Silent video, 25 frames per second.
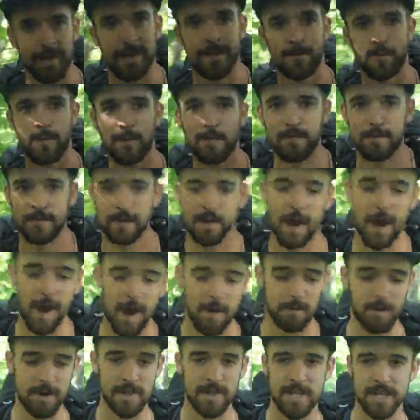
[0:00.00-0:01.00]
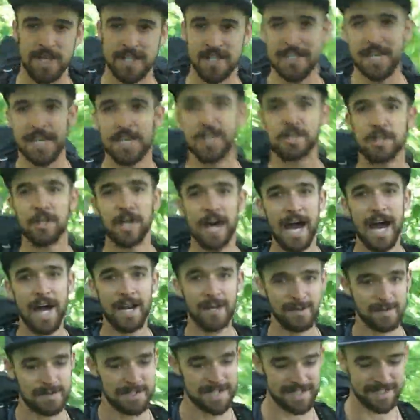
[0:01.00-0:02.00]
We forgot one of the essential
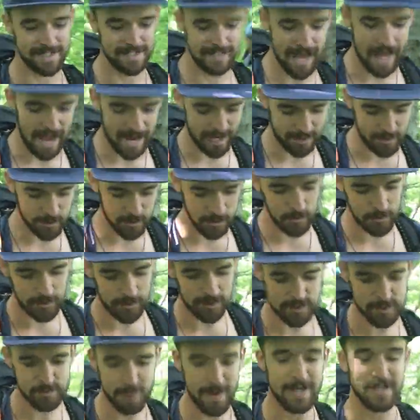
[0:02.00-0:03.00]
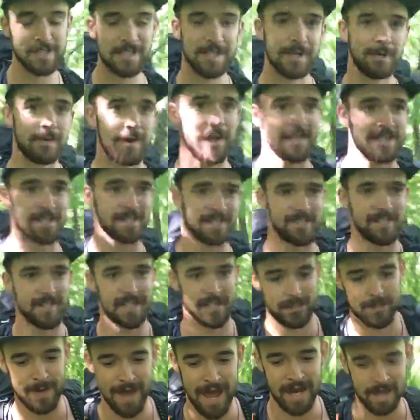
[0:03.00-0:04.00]
items. That's not cool, especially when it's a
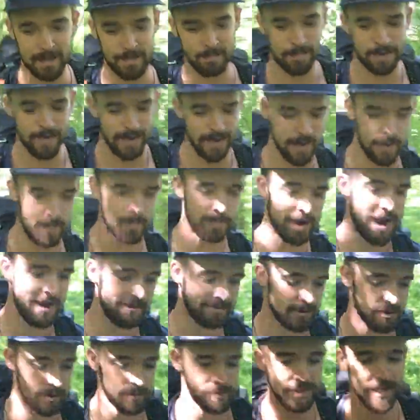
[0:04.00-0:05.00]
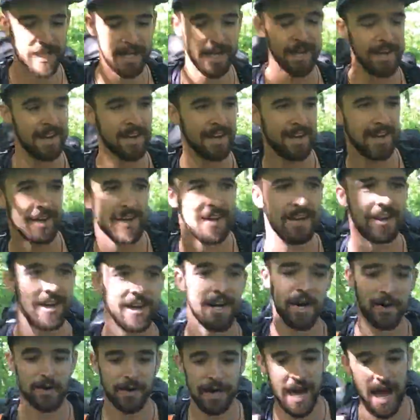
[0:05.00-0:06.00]
6-pack of beer, preferably, you
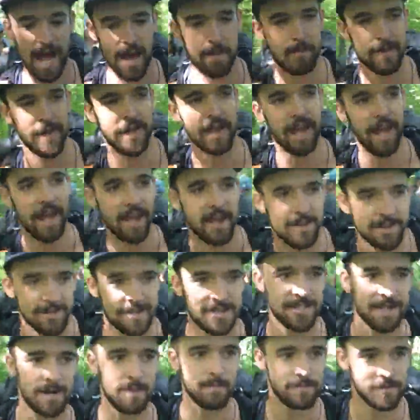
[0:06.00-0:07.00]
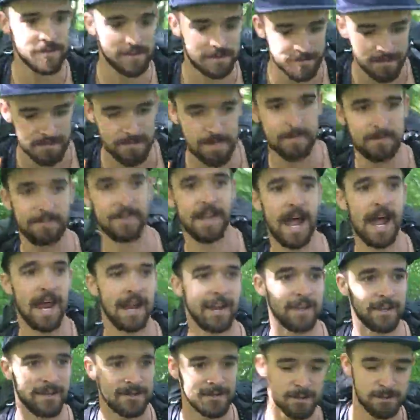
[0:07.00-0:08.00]
know, an IPA or something from the
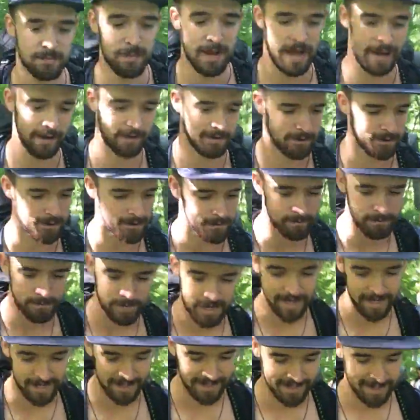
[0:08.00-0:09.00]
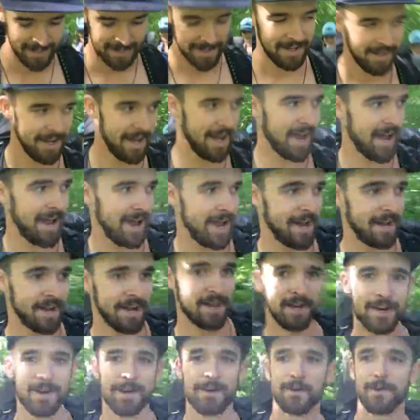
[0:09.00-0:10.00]
Flying Goose back home. But hey,
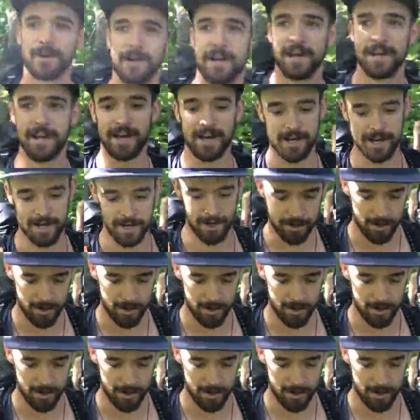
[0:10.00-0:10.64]
what are you gonna